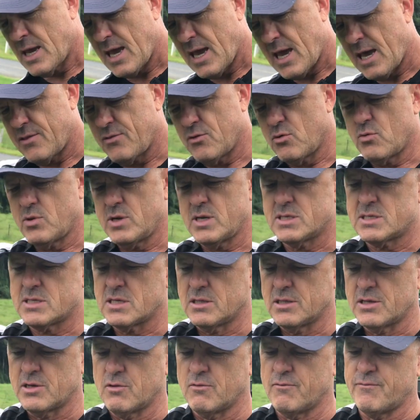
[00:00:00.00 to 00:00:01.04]
And there is a
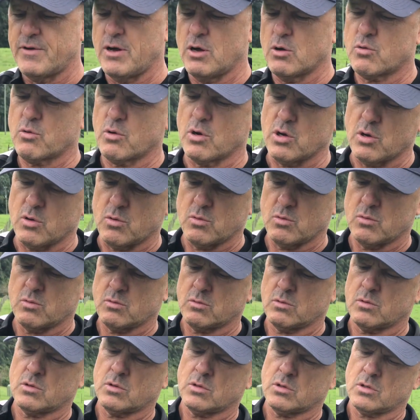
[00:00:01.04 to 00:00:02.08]
little Velcro
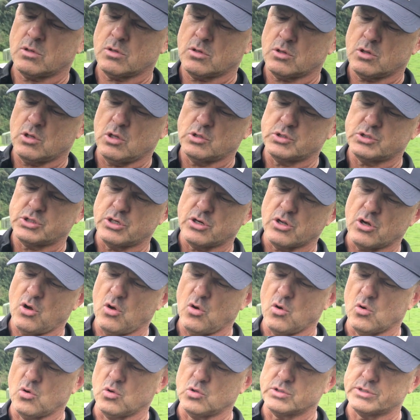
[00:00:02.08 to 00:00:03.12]
closure to
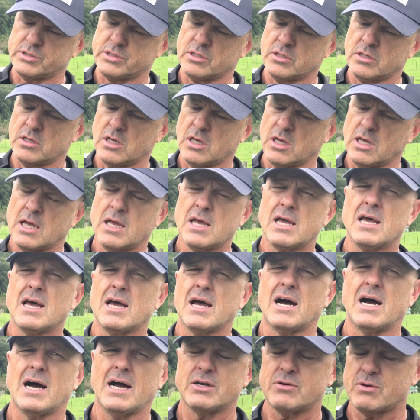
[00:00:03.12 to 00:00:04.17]
hold
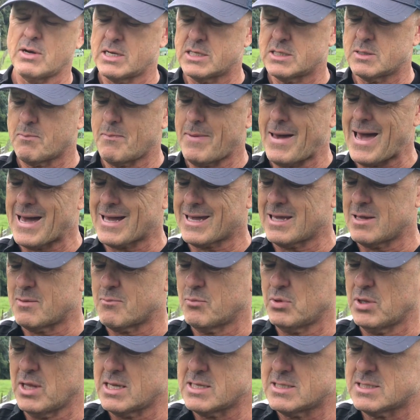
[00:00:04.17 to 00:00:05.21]
a hydration pack in
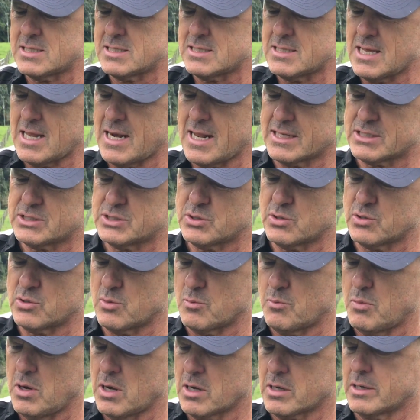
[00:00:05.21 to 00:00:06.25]
place in that
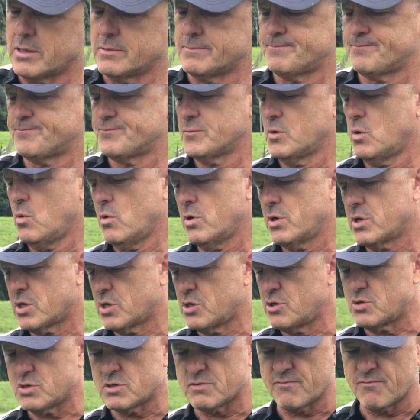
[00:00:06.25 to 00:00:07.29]
external pocket. Or you
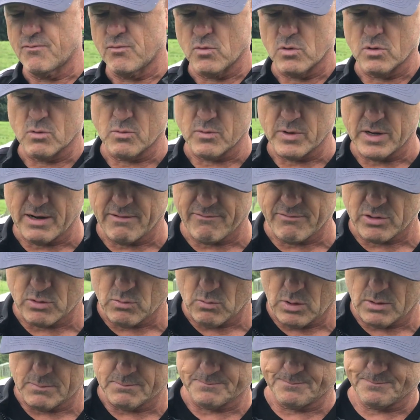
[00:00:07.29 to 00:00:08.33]
could use it for whatever you
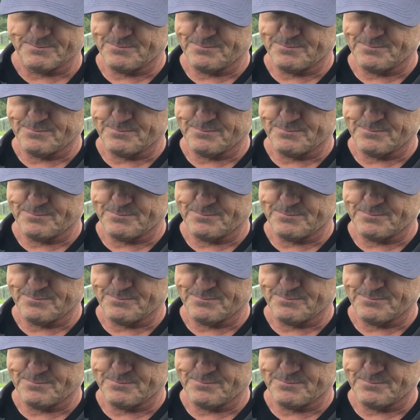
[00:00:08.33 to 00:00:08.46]
want.